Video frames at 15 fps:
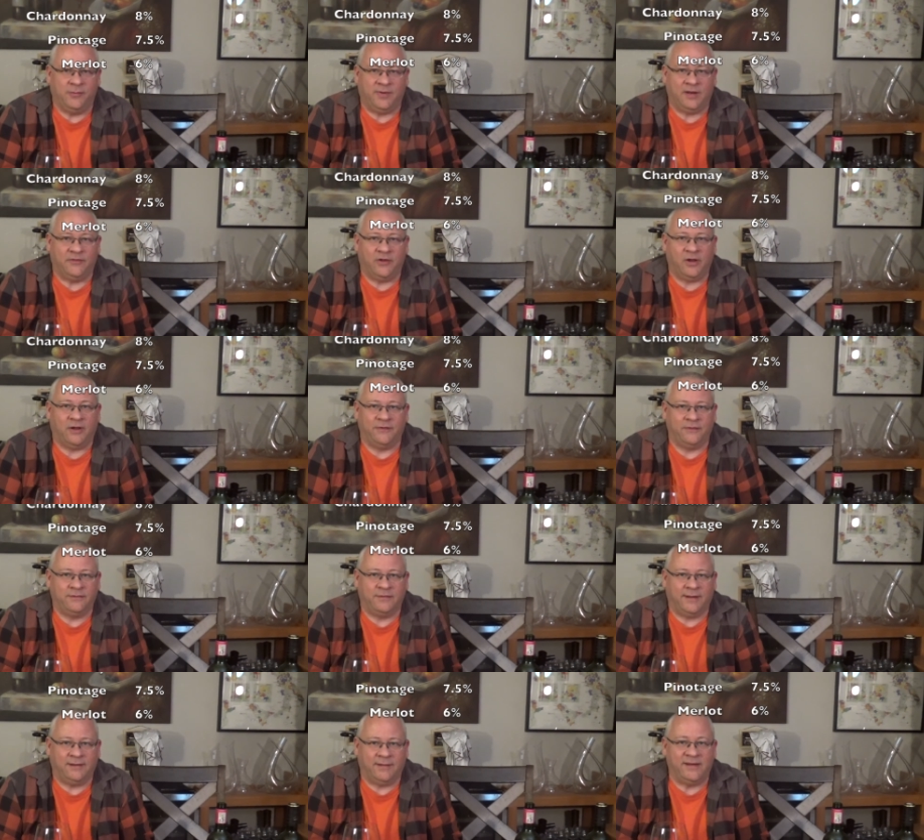but they're not.
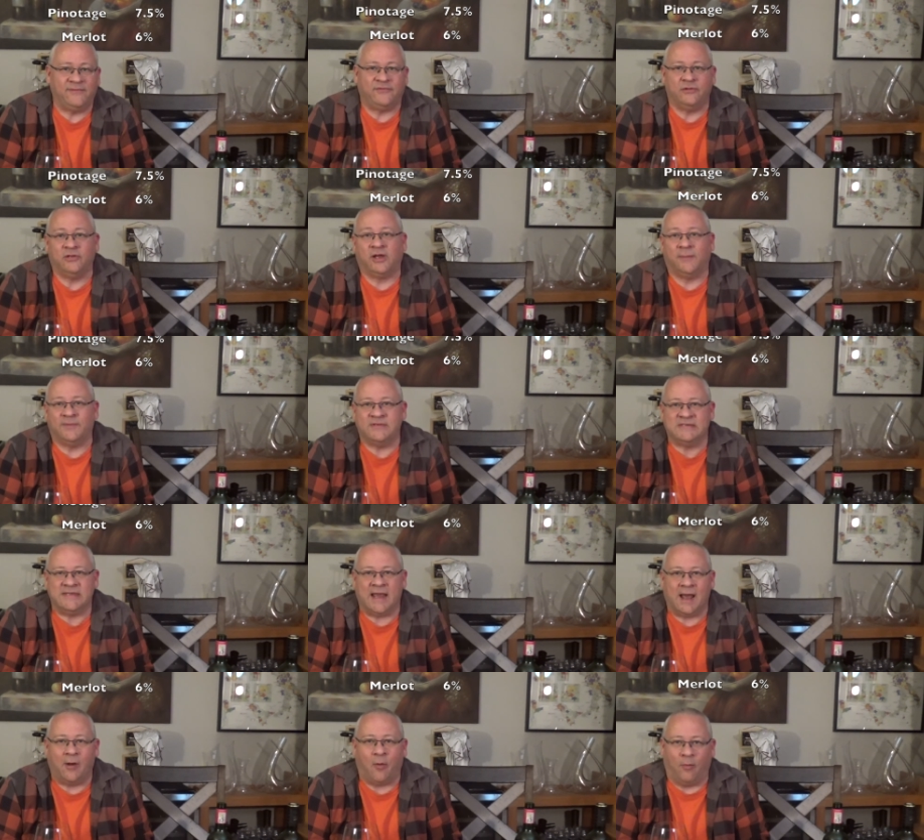I'd have to look up and see
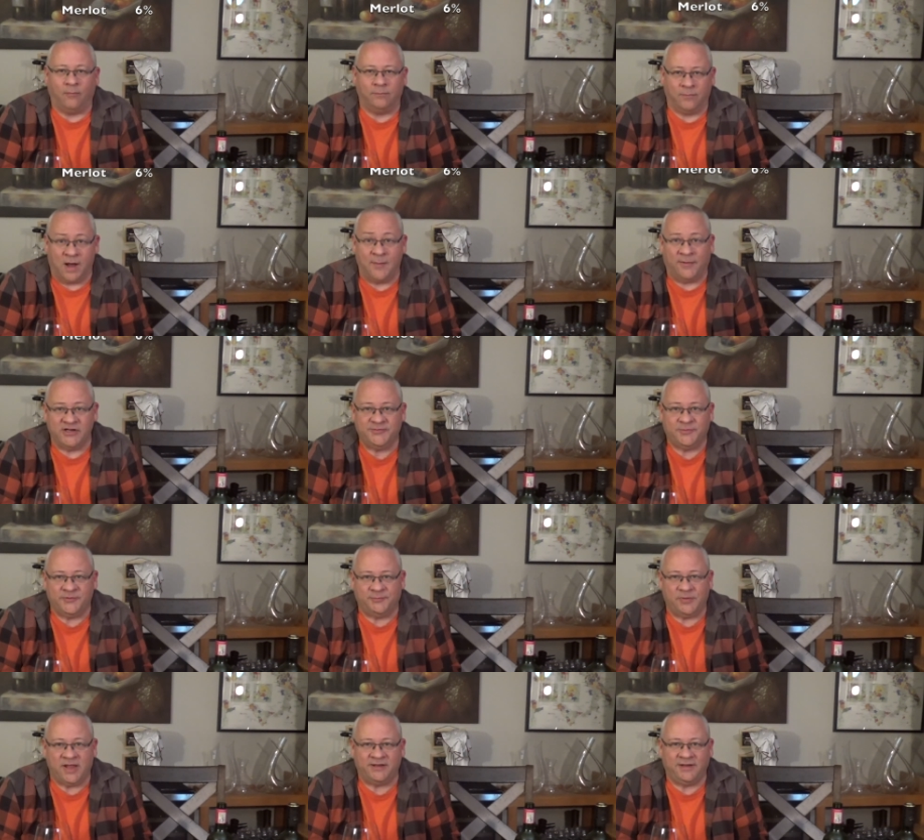how much was
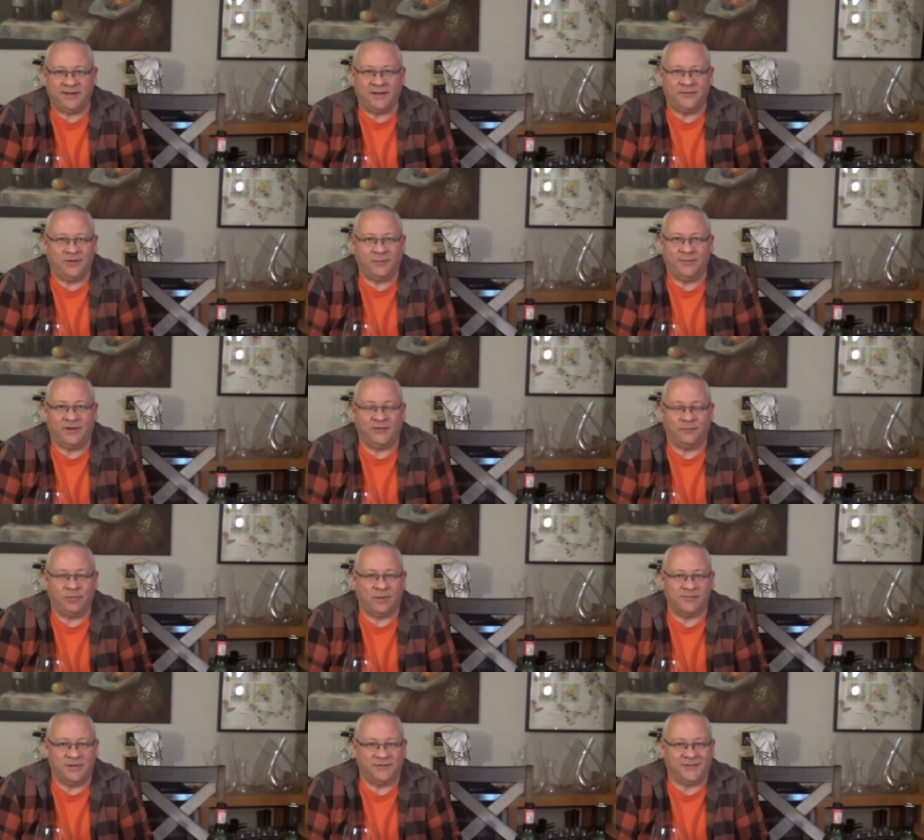planted down there, but it's
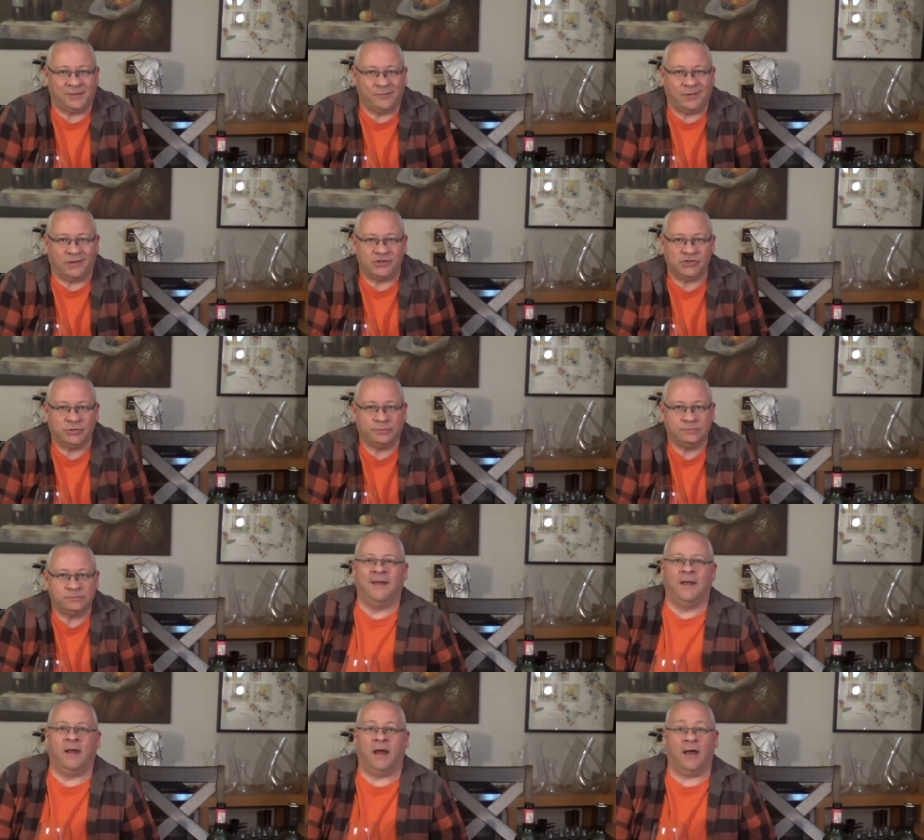probably not that much.
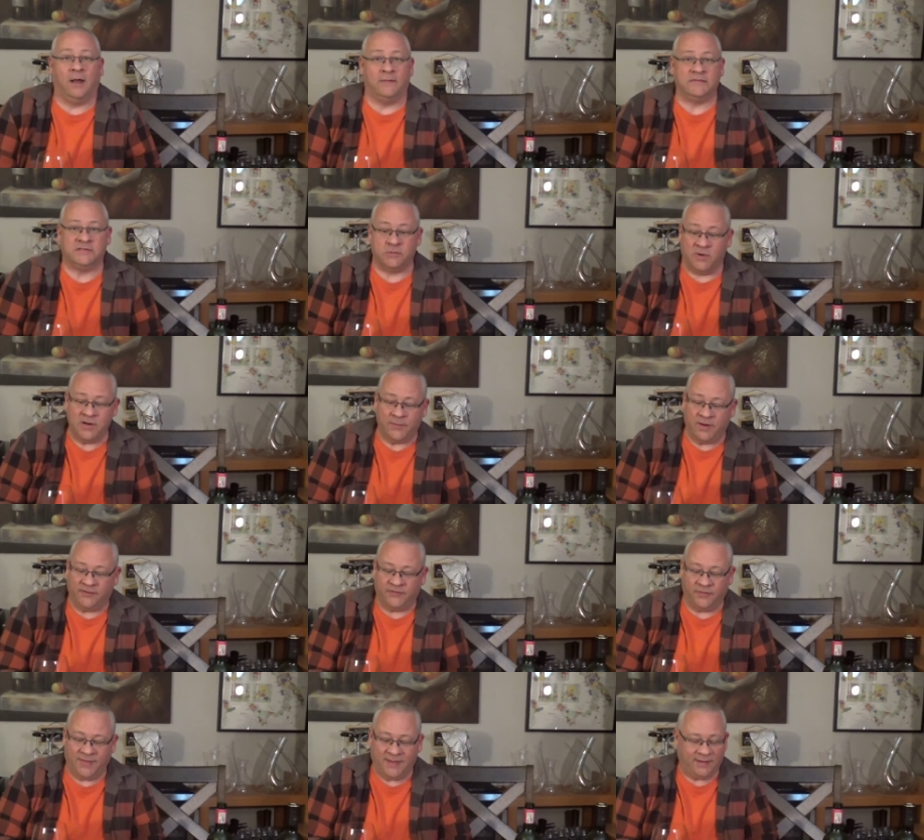So anyway,
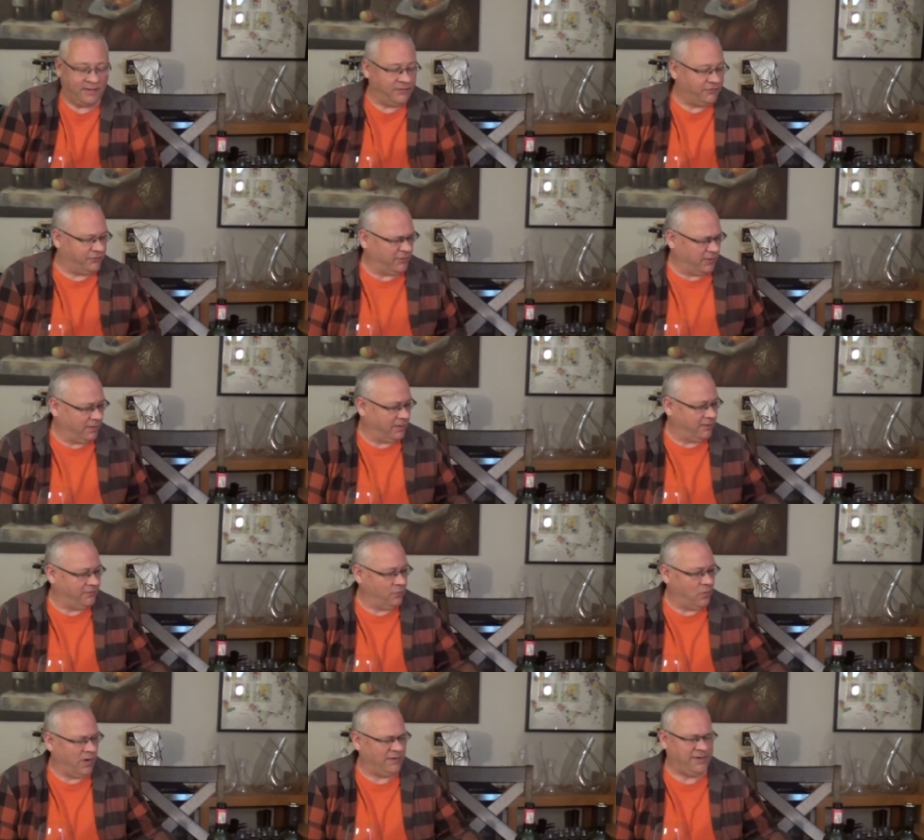so that is
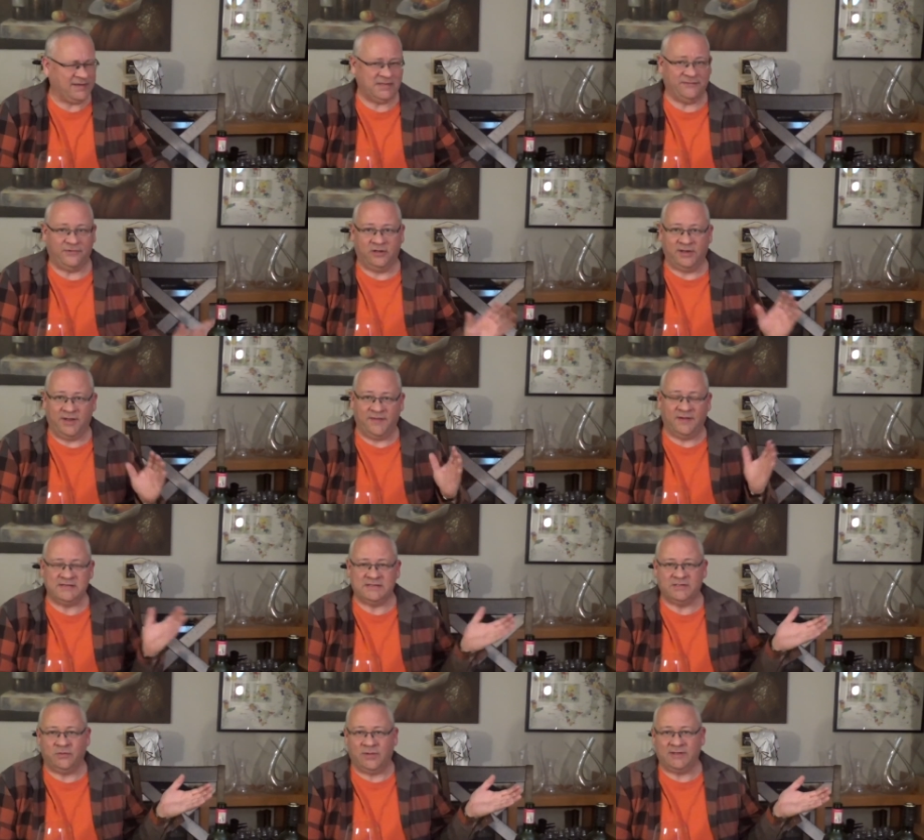the wine tasting for today.
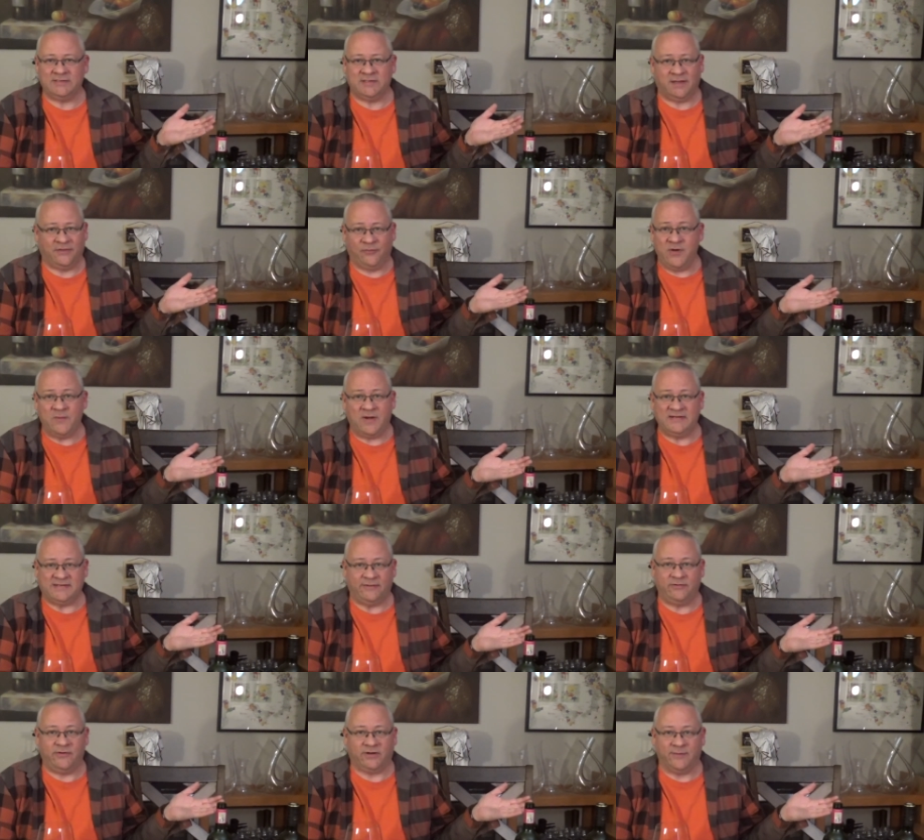That's 3 wines
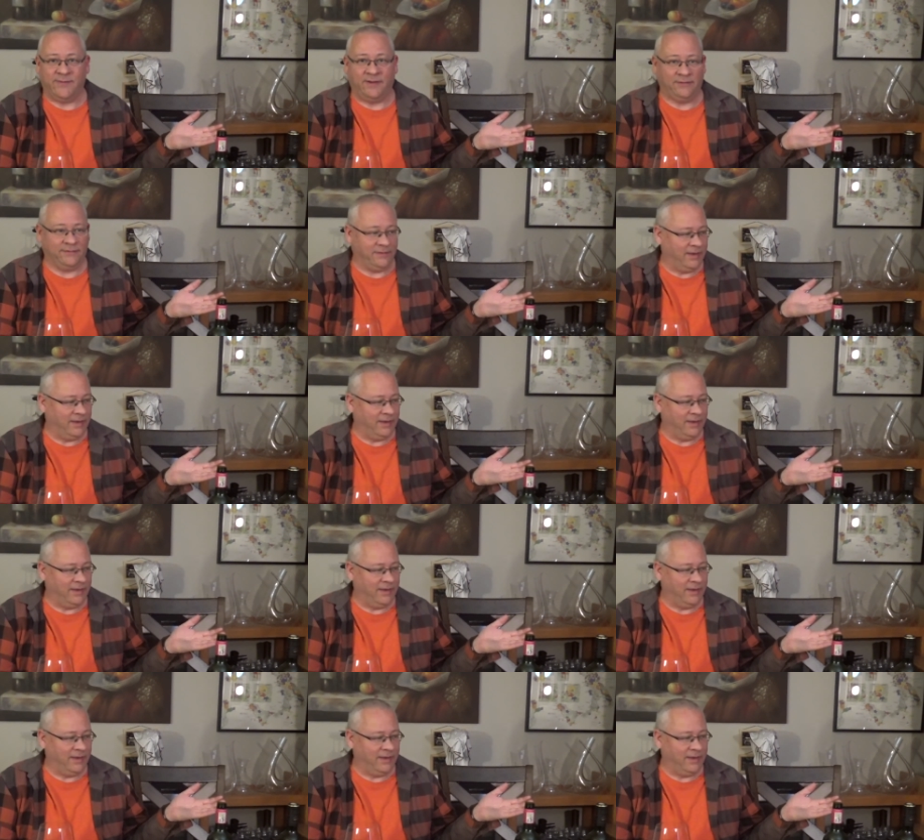I would recommend.